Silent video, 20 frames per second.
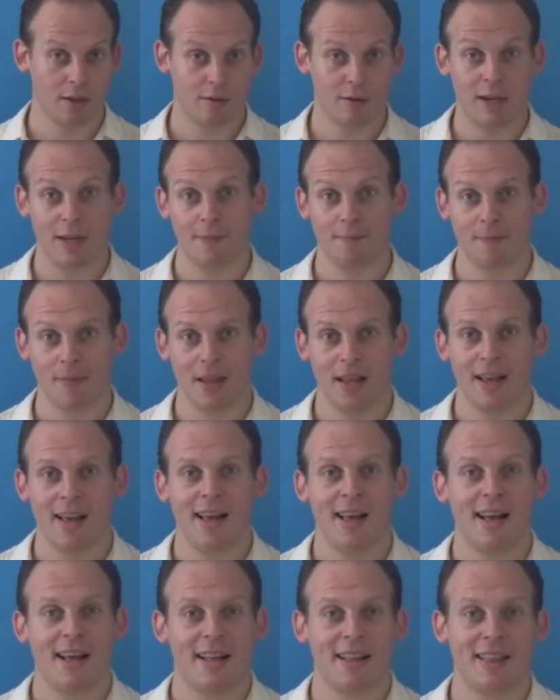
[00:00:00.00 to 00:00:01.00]
Great.
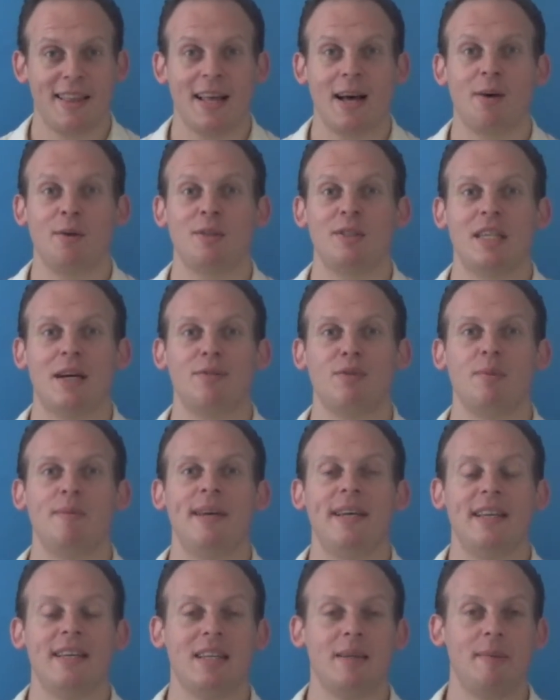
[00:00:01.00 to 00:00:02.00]
Now you just have to
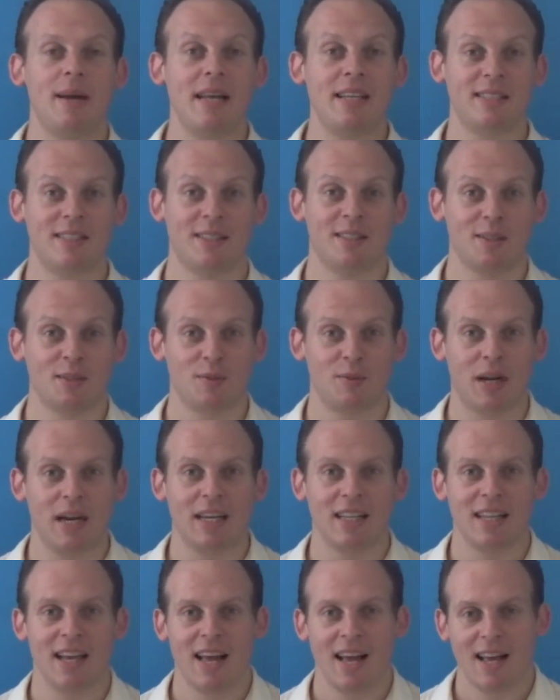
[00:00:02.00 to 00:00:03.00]
make it amazing,
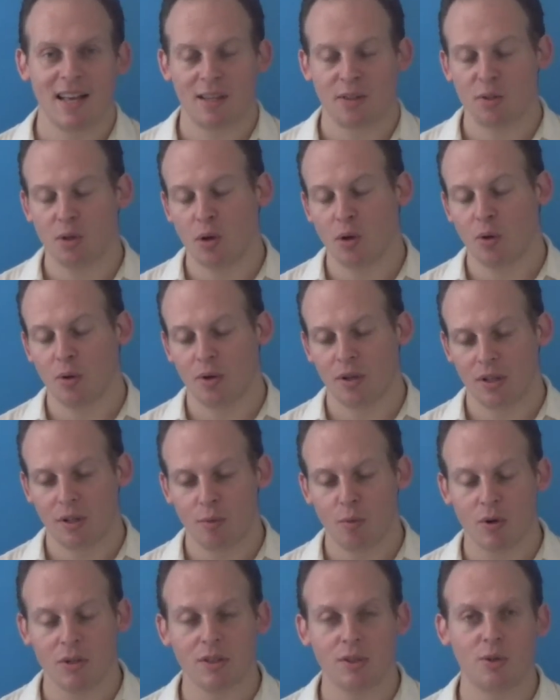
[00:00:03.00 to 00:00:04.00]
right? So
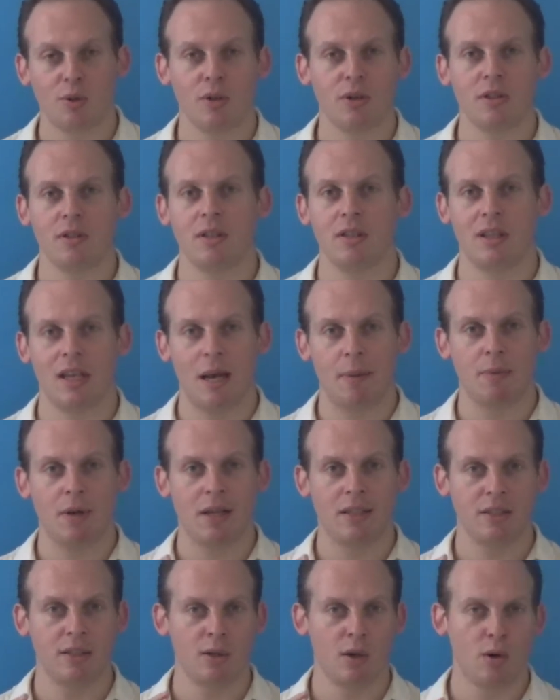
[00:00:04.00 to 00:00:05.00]
you want to certainly
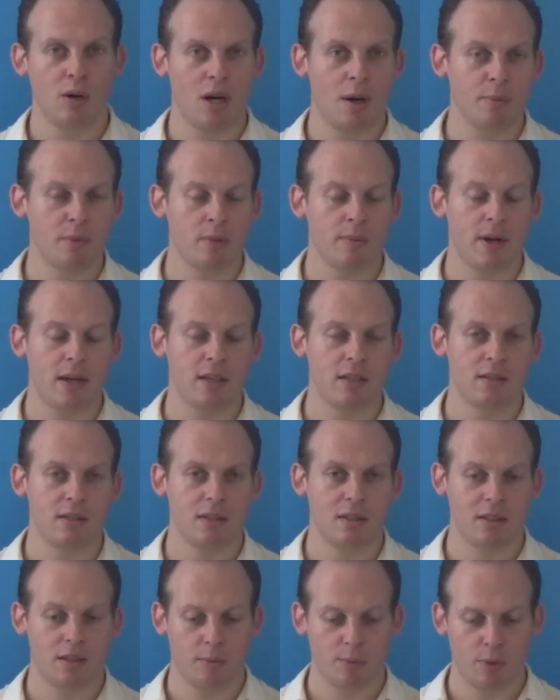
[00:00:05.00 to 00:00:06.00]
SEO optimize
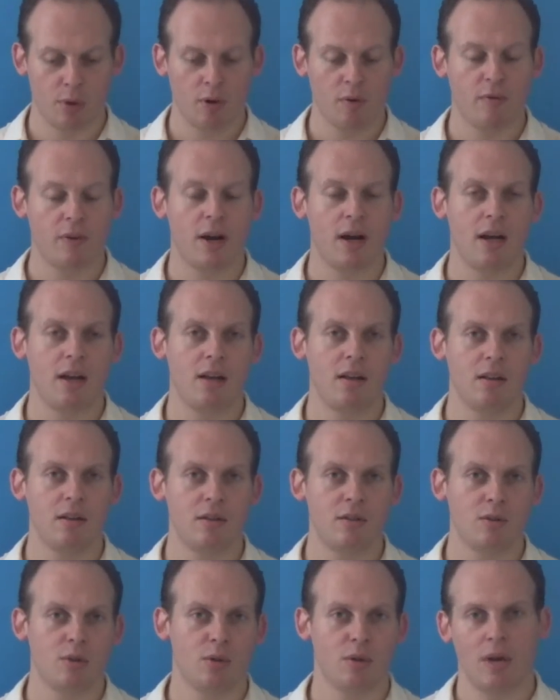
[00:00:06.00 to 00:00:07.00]
the profile,
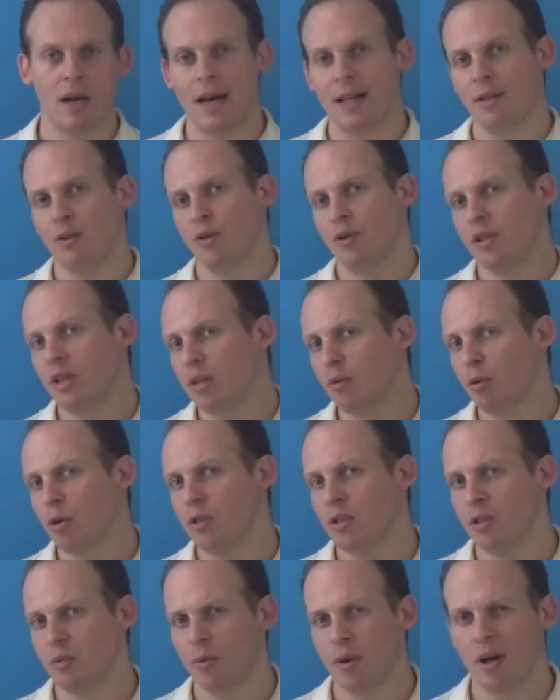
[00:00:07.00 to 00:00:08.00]
add your
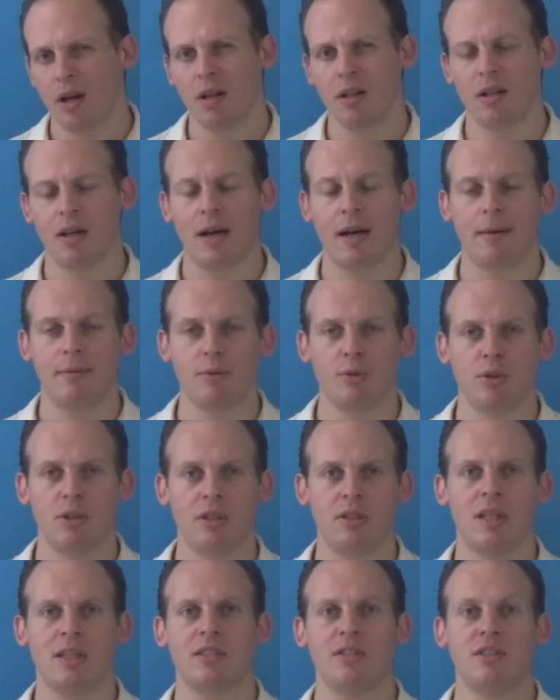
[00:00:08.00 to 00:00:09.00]
keywords as well, so
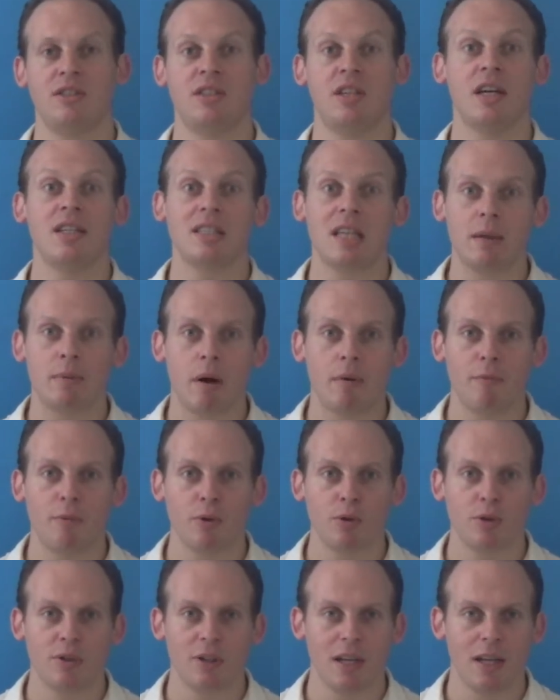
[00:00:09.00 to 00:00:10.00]
it doesn't just come up for
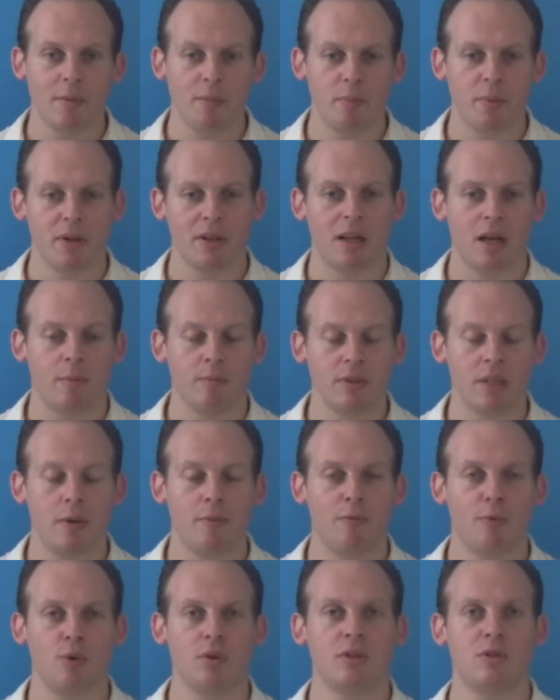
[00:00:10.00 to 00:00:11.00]
your name, but comes
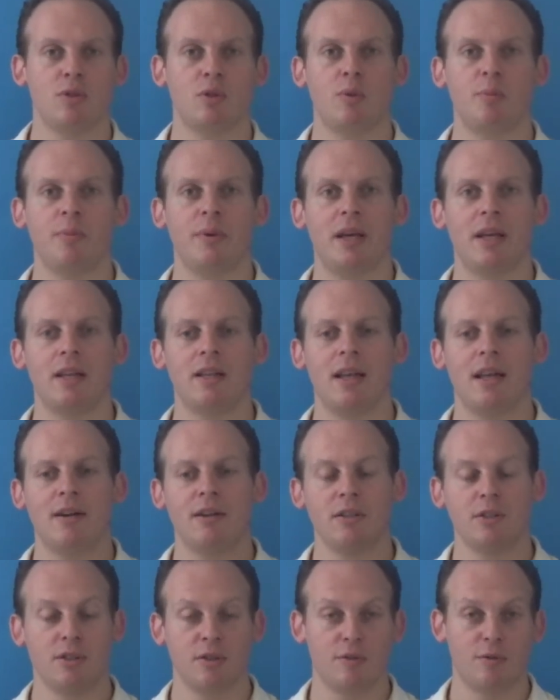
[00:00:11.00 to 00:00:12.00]
up for your main
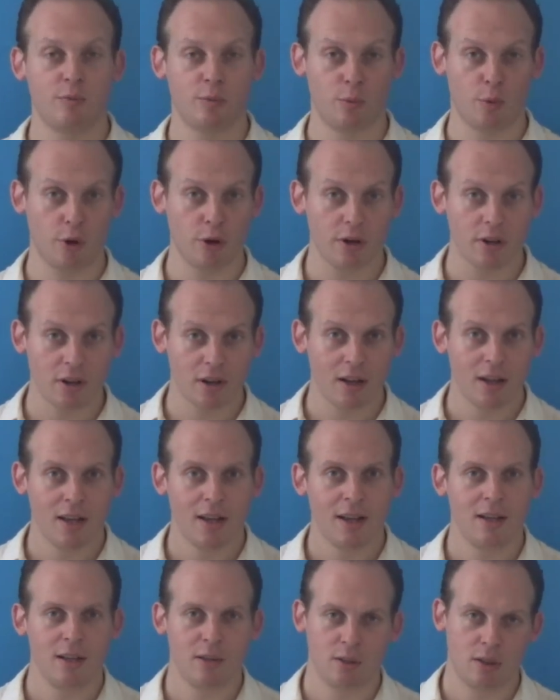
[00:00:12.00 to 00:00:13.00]
areas of work.
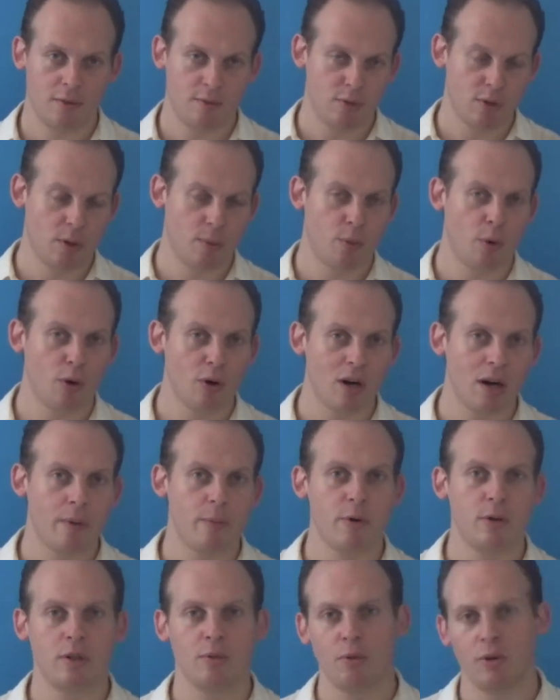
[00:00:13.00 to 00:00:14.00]
So if you're a
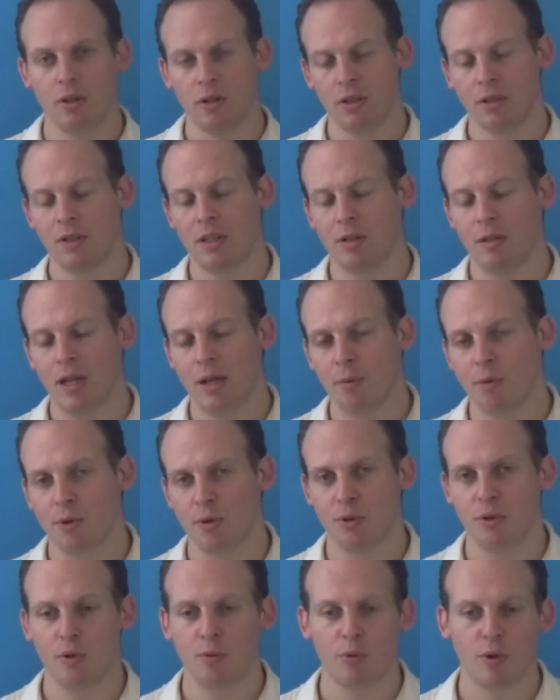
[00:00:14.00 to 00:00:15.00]
programmer, you want to list the
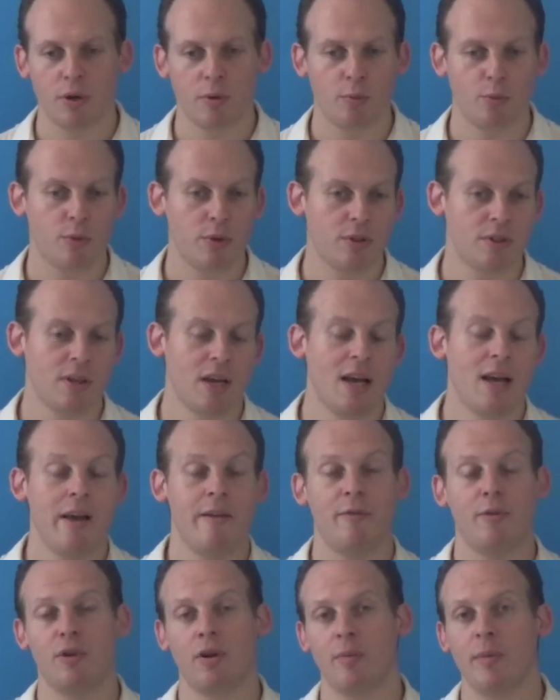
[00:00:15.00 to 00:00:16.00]
languages you work with.
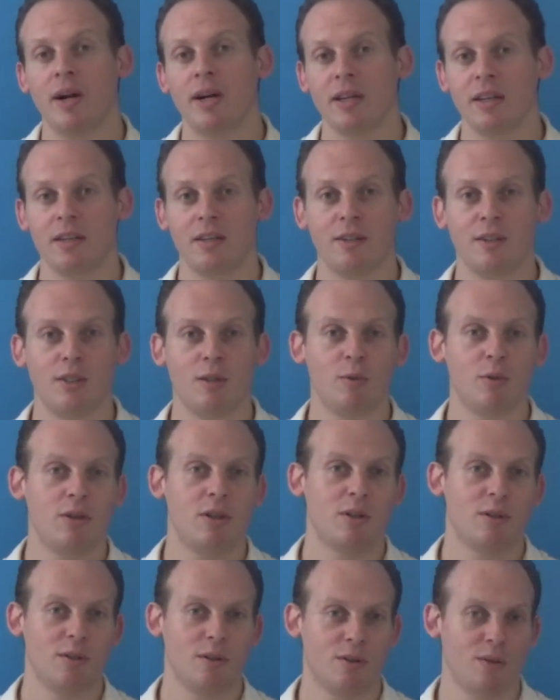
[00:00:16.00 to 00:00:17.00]
If you're a marketer, you want
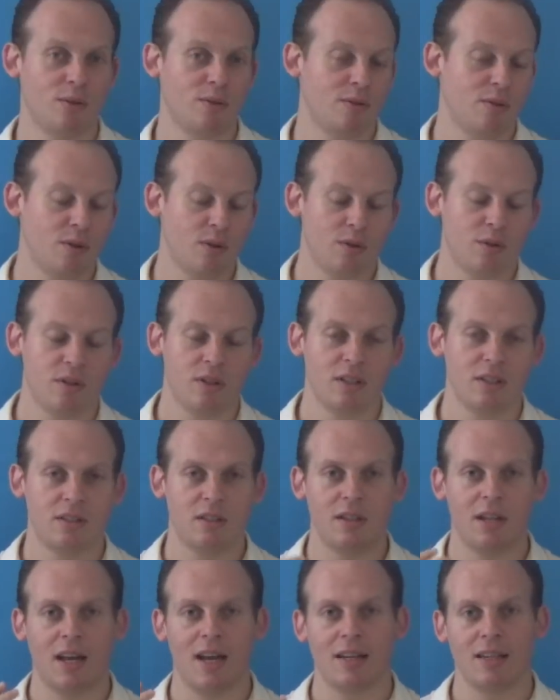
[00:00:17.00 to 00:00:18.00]
to,
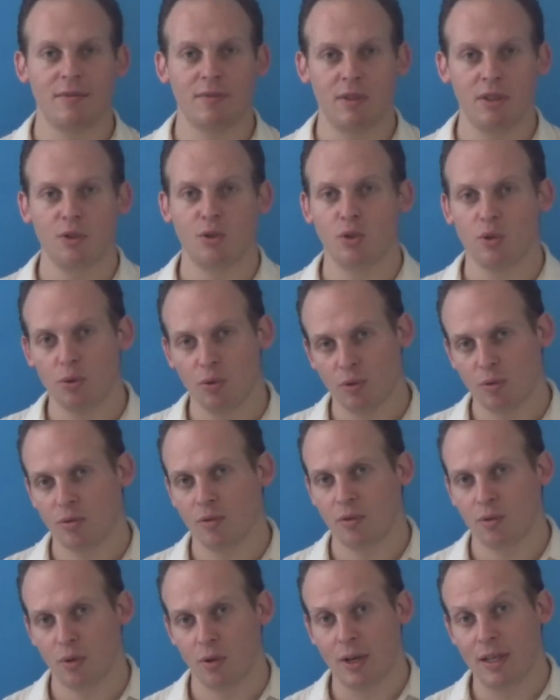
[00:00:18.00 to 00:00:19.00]
list the kind of things
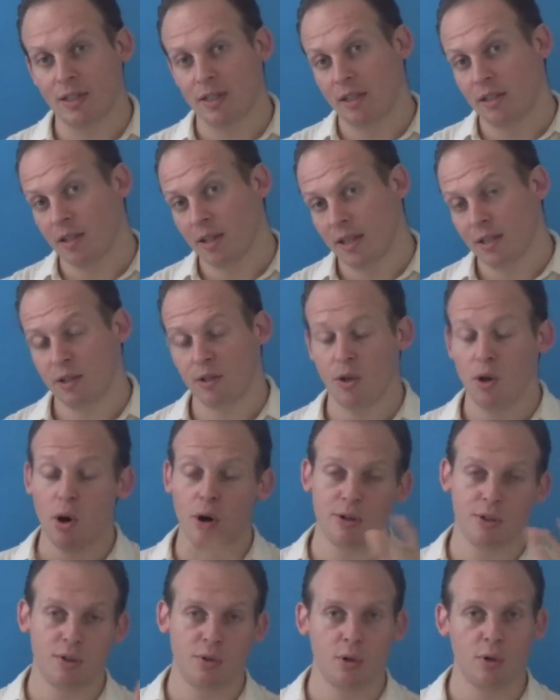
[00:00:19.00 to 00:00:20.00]
is it
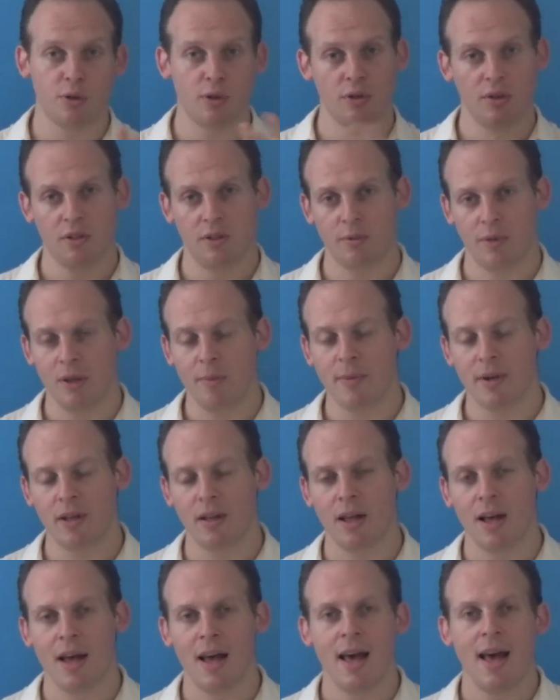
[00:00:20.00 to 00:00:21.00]
SEO, is it social, is it
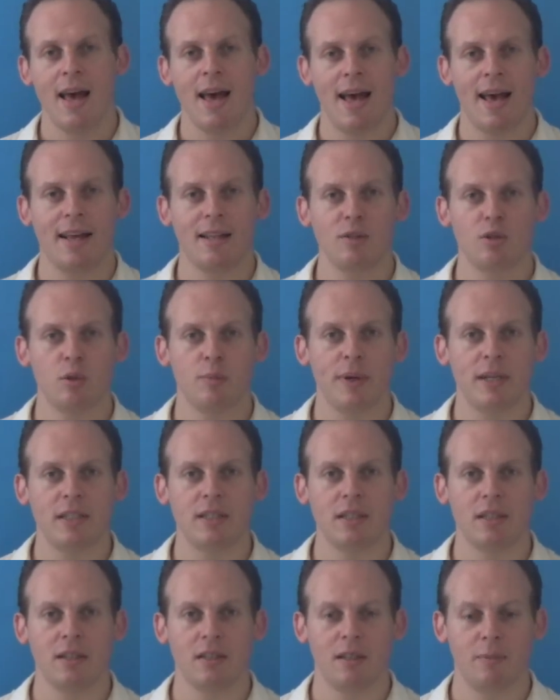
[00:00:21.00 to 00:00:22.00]
email? And so
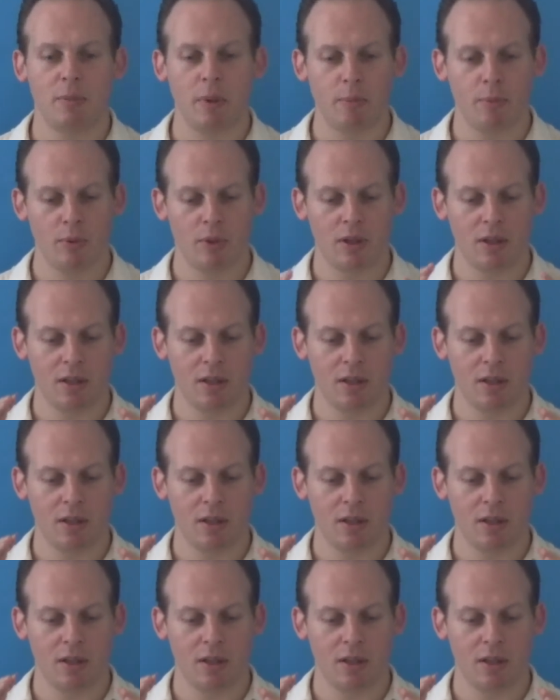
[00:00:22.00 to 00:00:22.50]
basically,